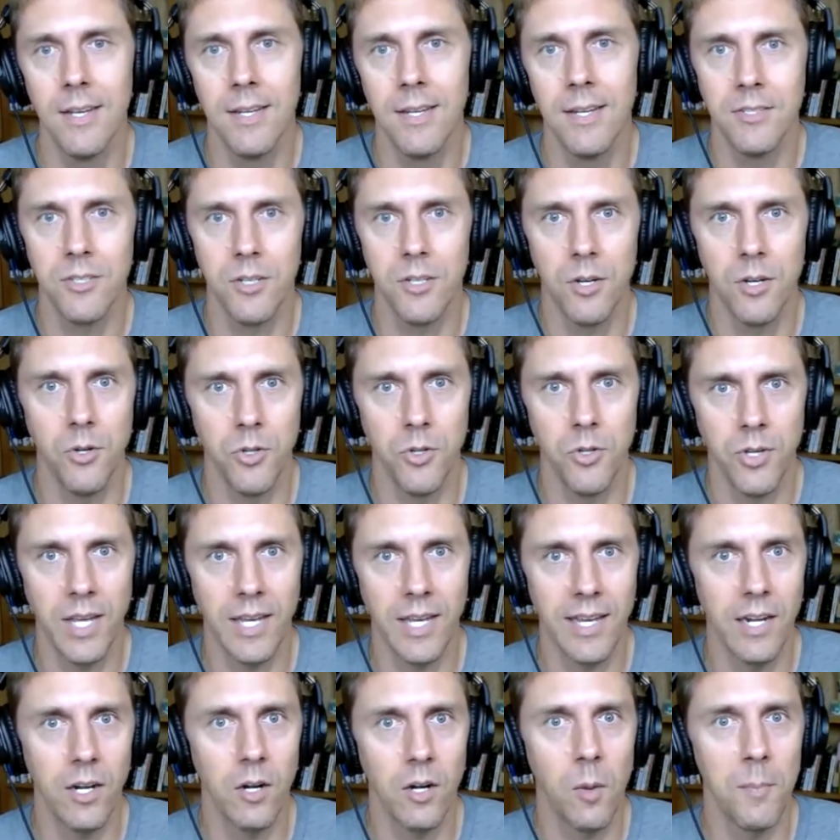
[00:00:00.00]
So you can
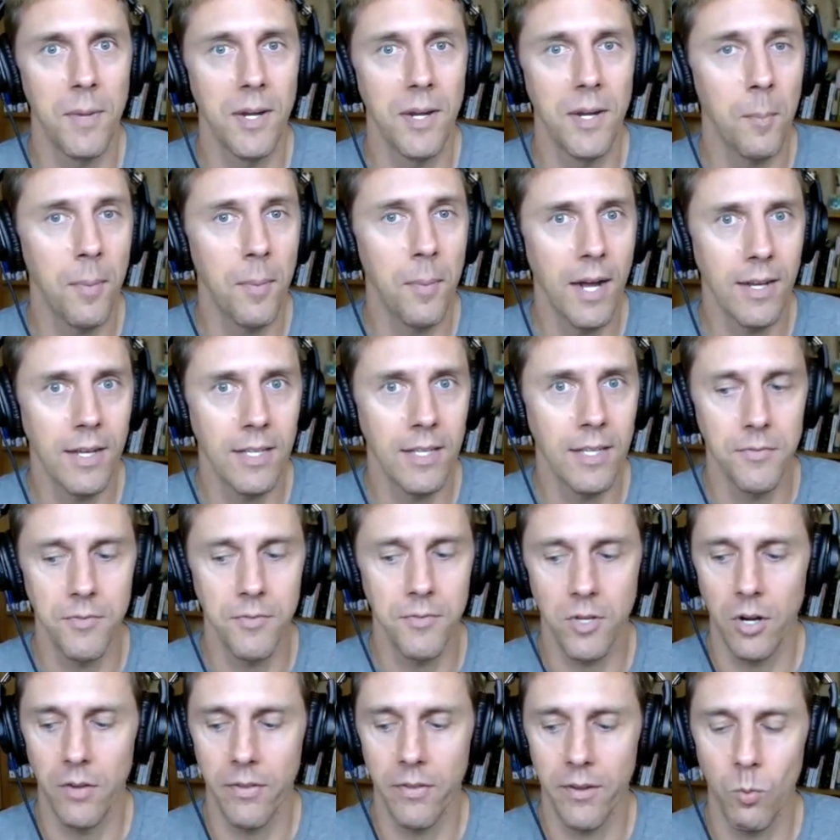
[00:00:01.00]
get it on Bigger Pockets if
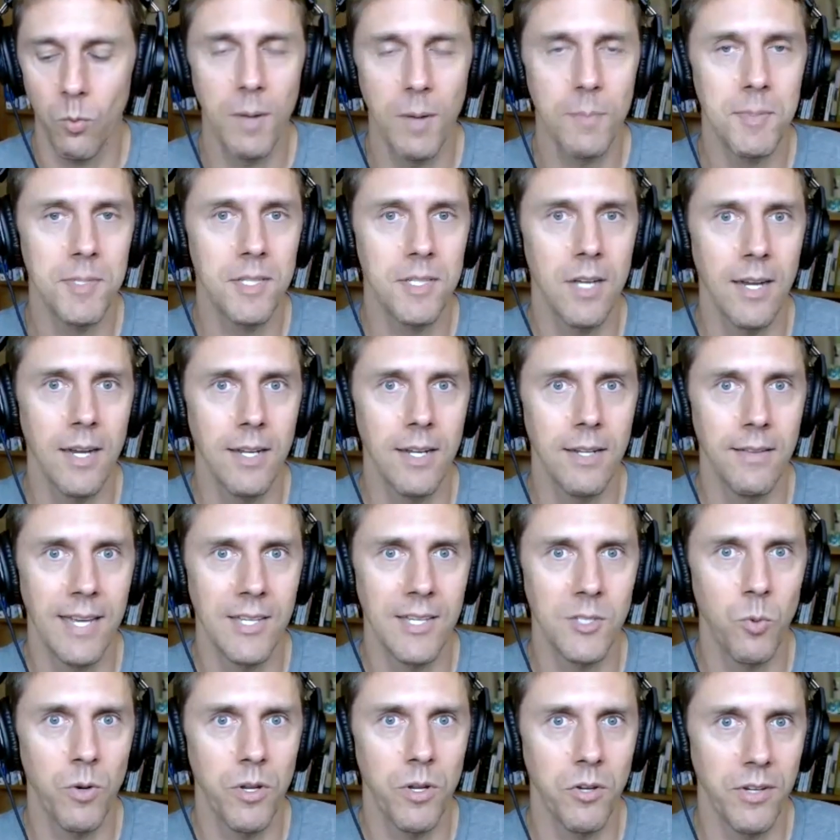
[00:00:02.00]
you go to their website.
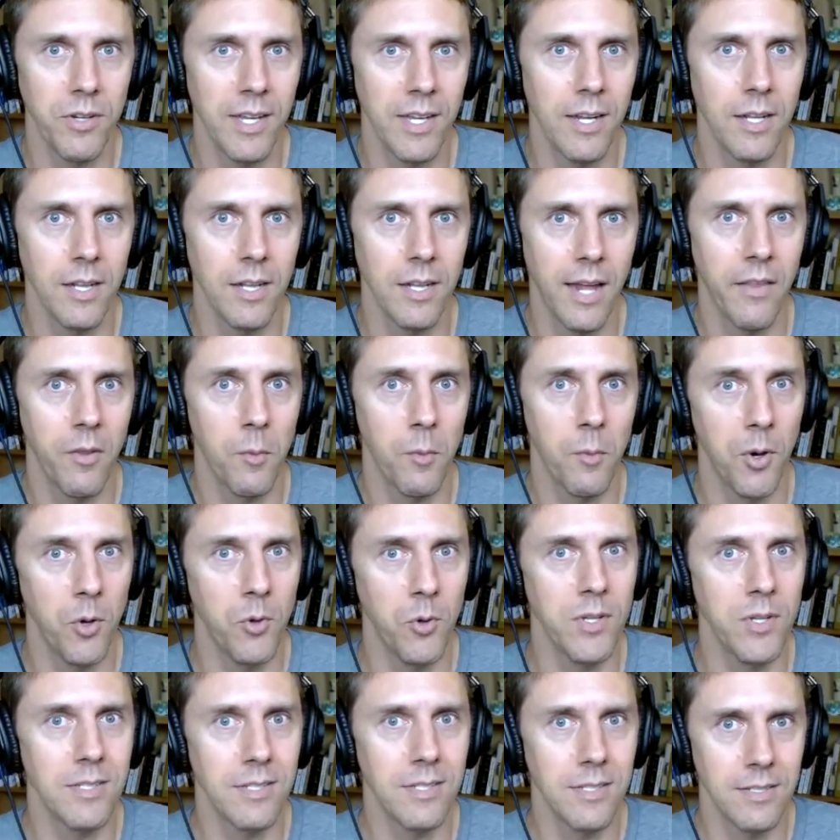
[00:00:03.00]
That's where you'll get a lot of the
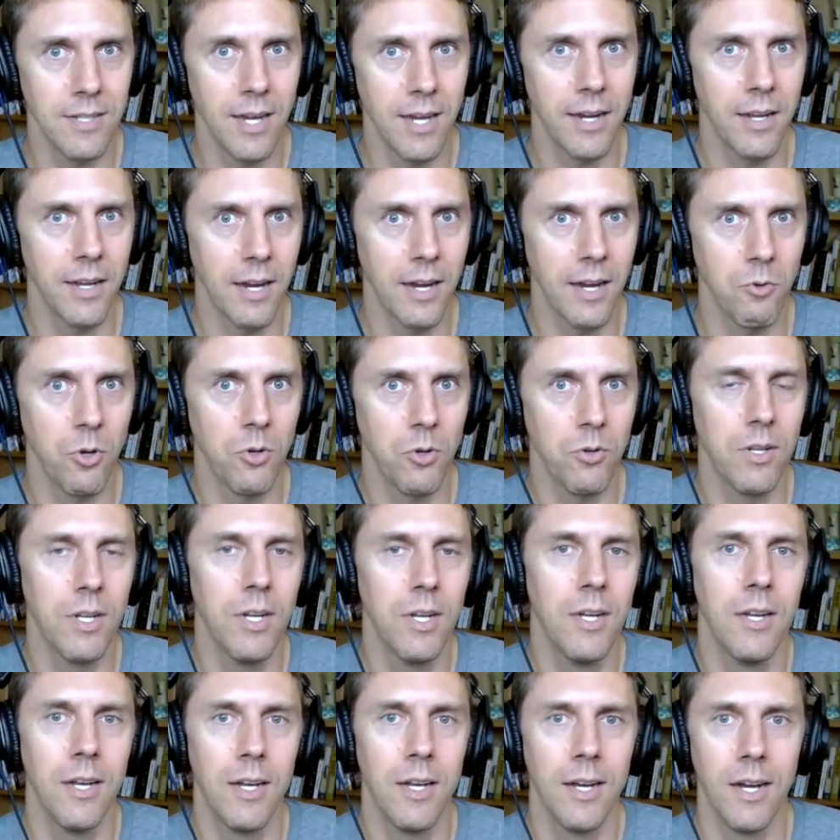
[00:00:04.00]
bonuses. I wrote
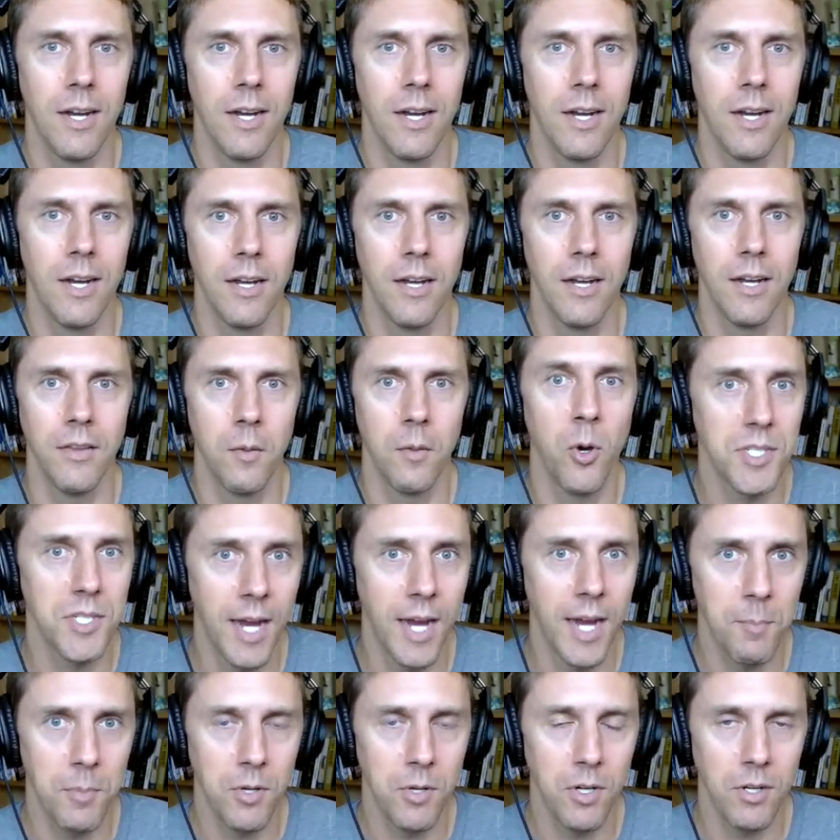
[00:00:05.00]
a
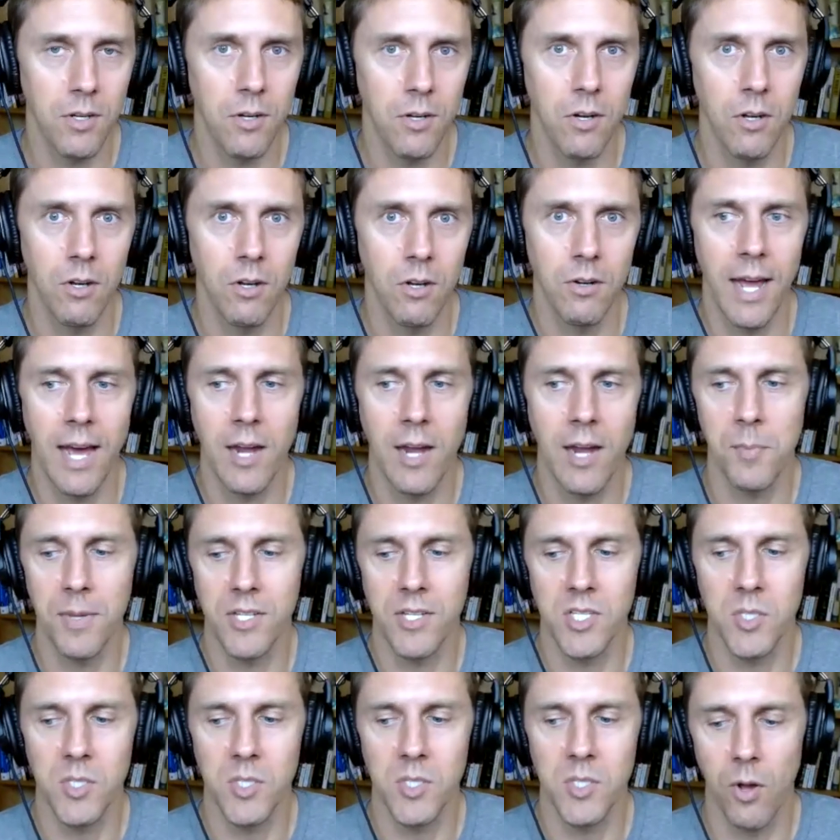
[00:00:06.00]
bonus chapter called How
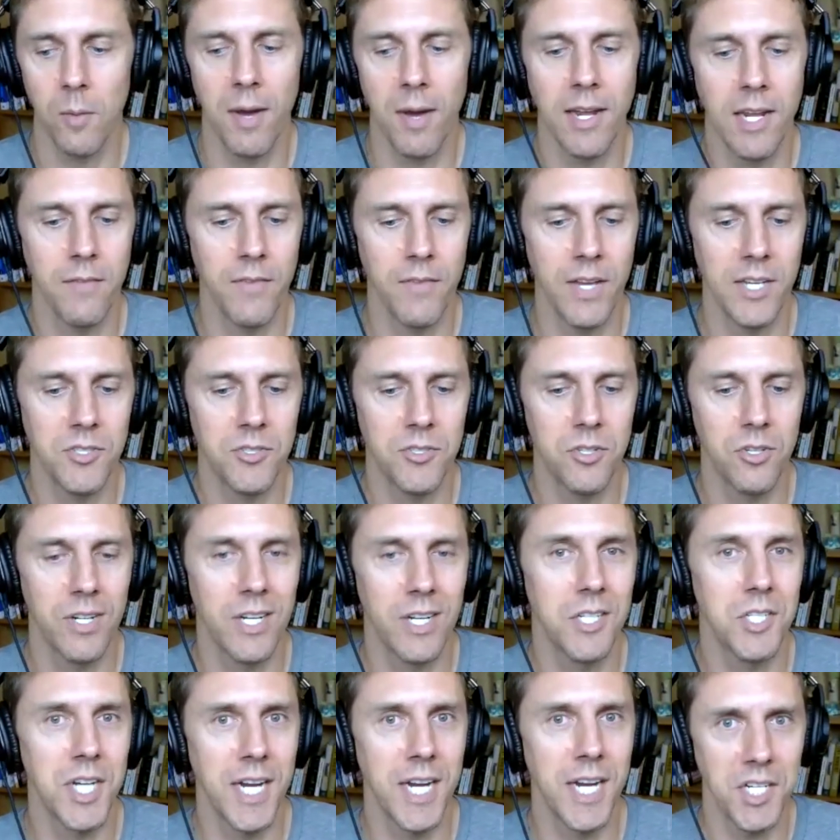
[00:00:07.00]
to Be a Small and Mighty Investor
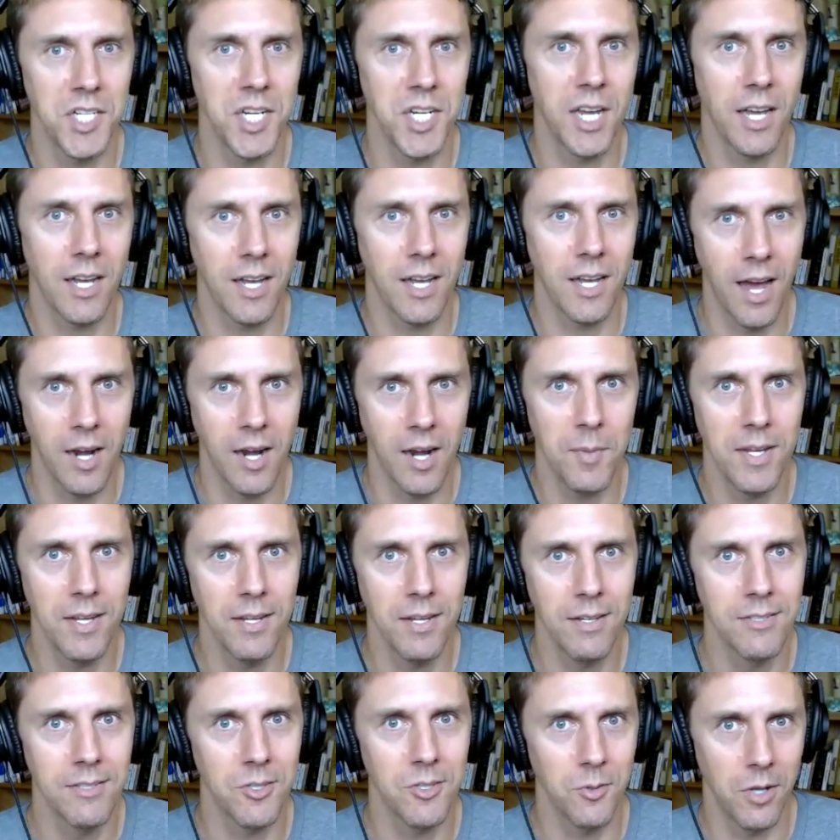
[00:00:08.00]
in a Changing
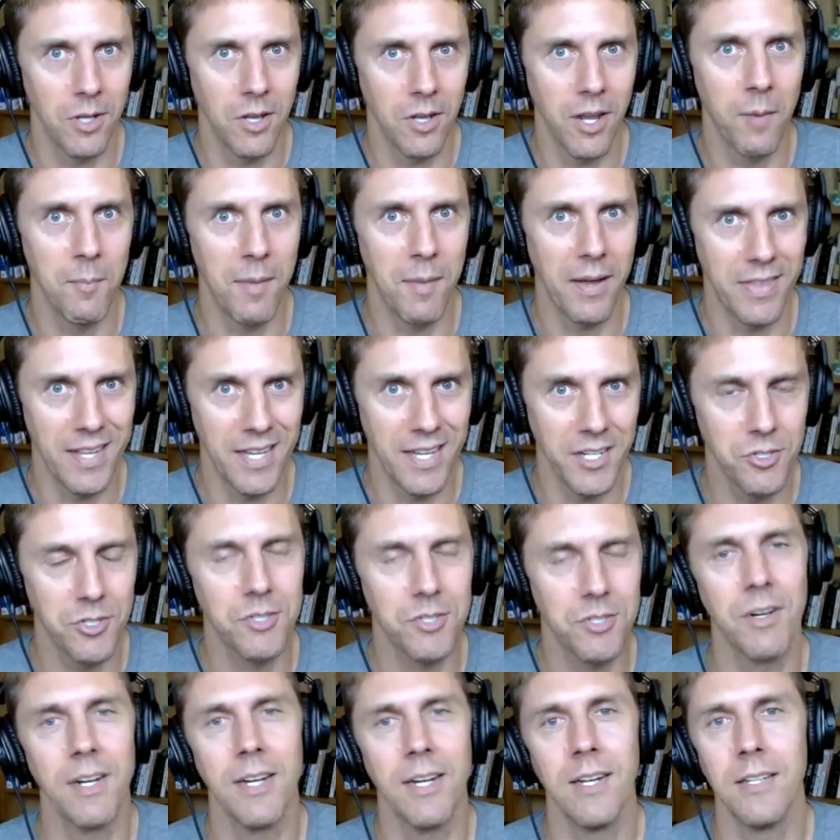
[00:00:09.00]
Economy. So a lot about the
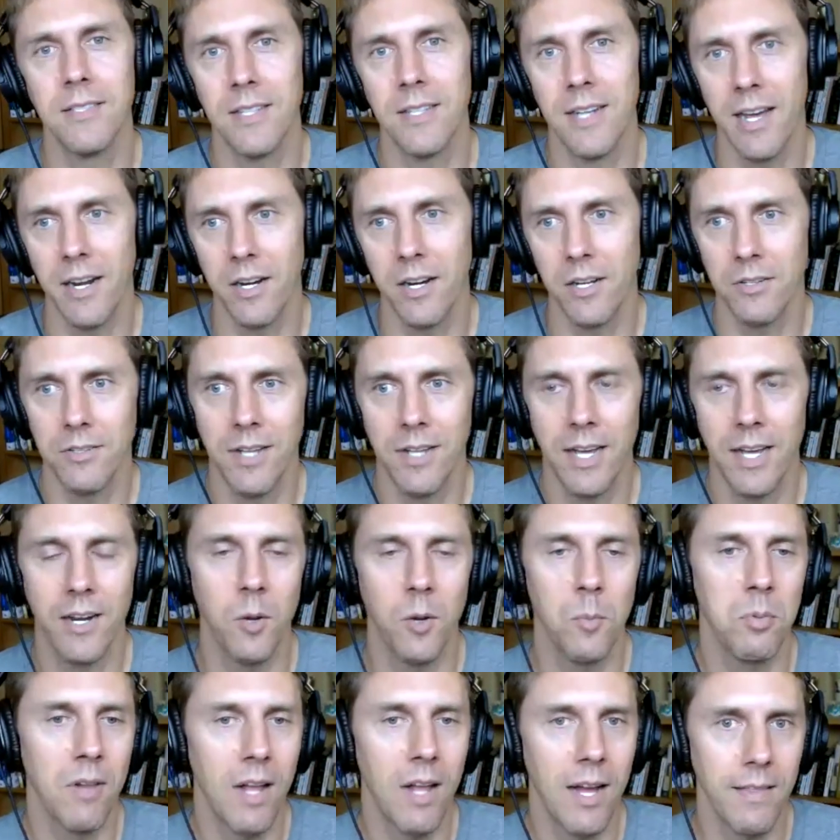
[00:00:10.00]
interest rates and how to
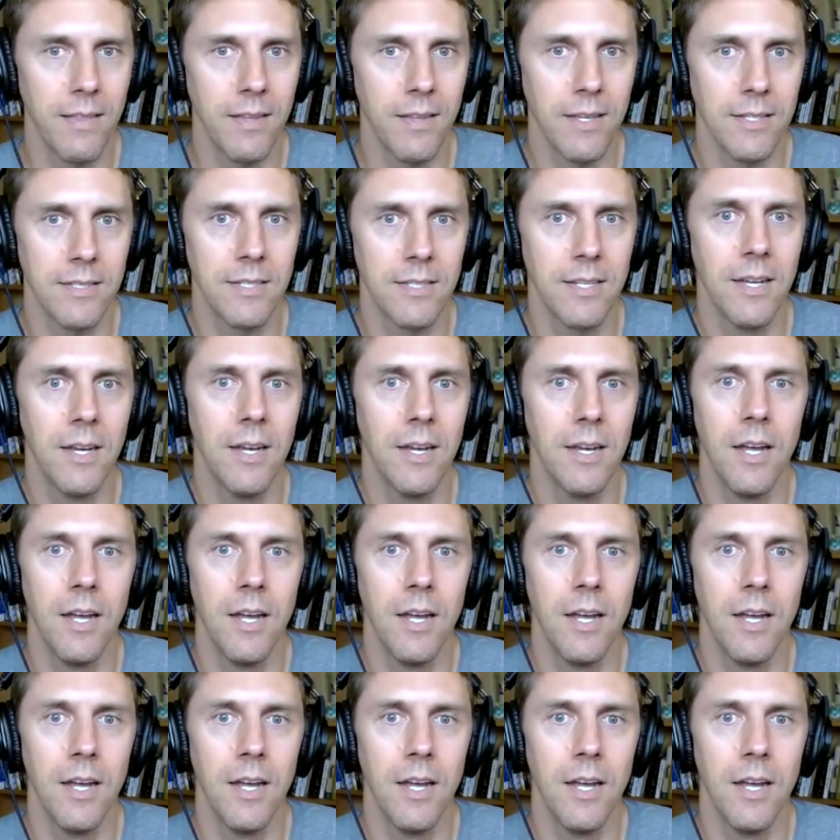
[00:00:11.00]
apply this.